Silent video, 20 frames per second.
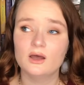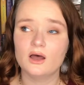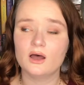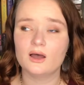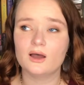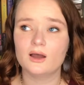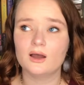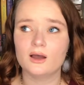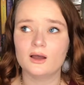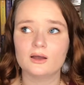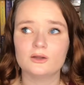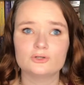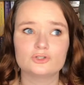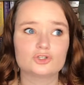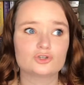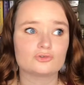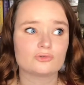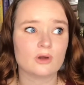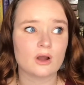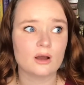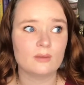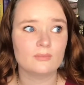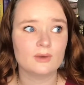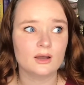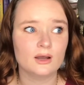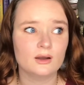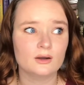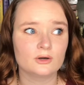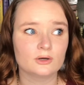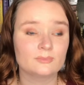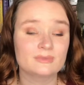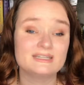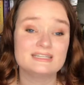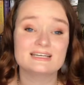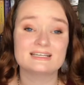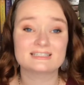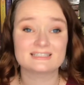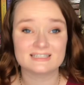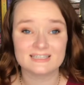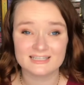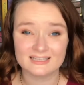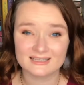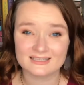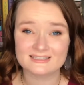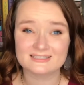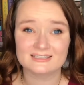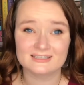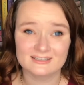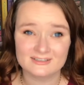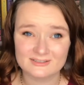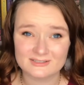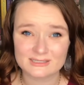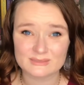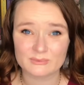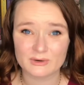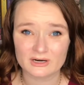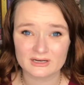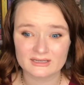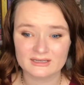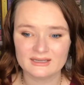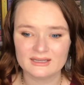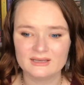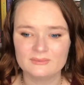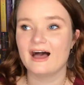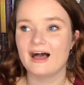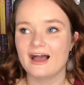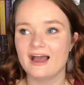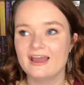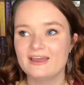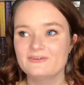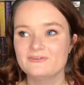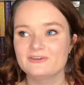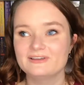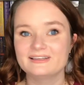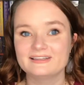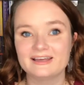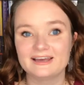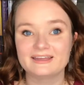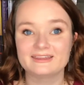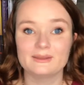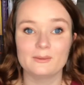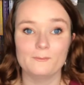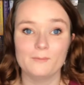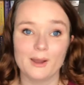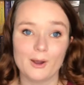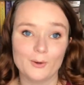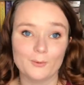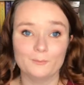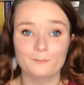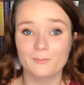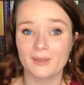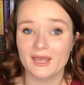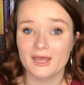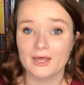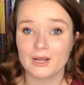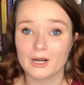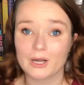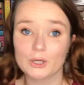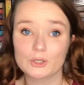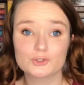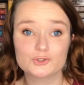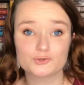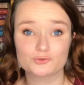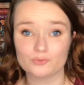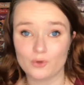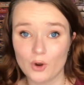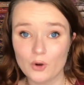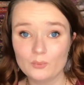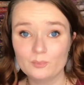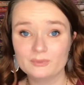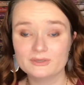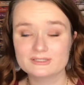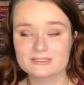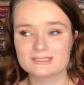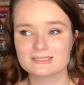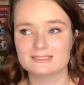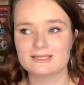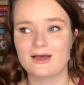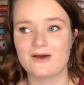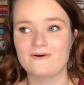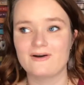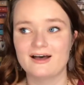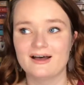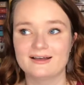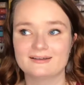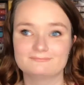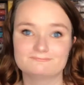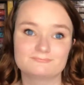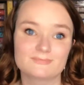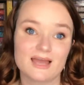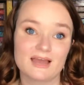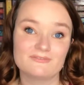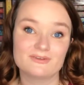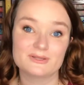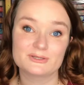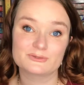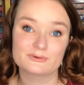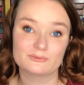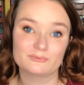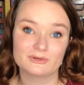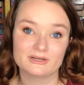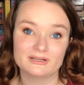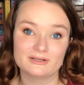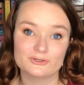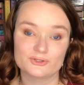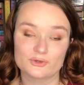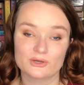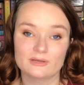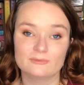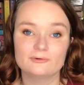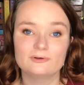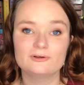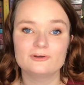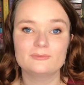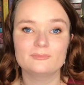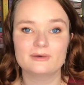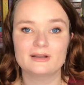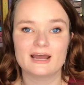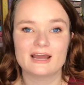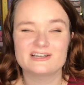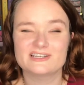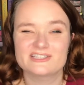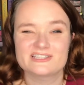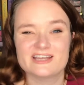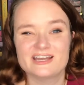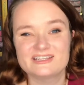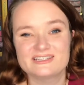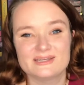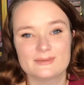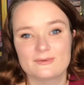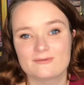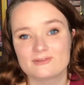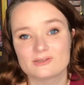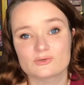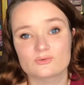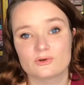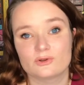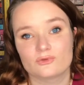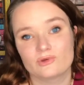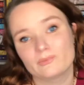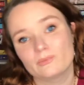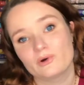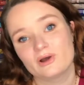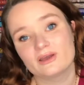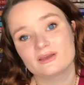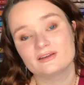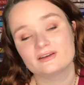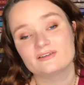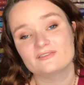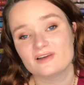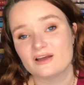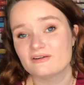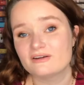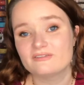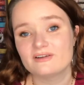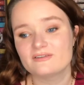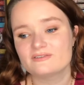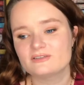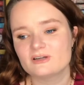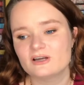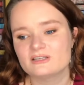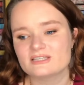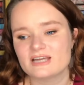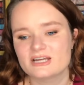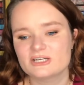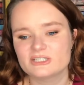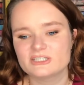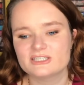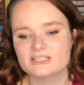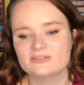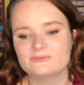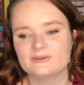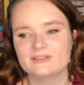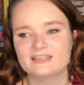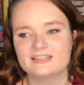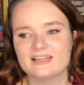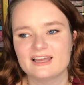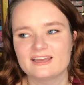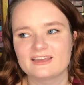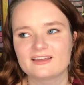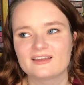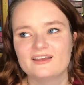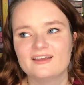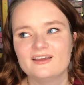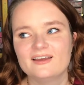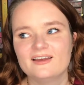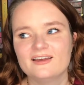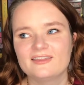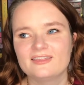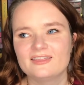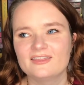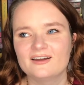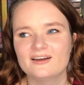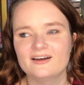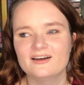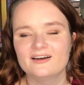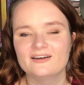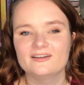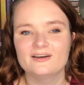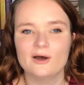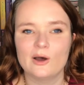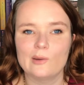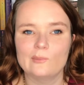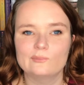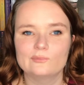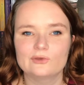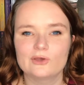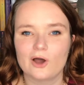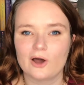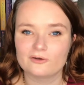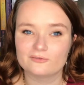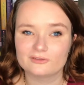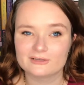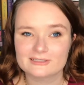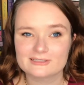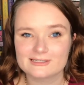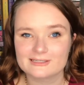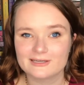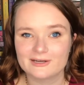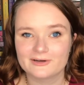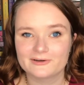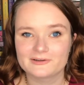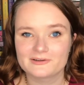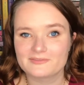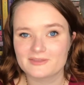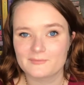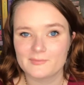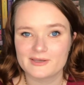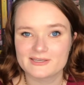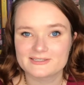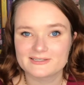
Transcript: uh, trauma or PTSD the city could spark in him I really like the mountain man trope so uh, I found this one pretty enjoyable but I just ended up giving this one 3.5 out of 5 stars I just didn't really like the um, conflict in here, if that makes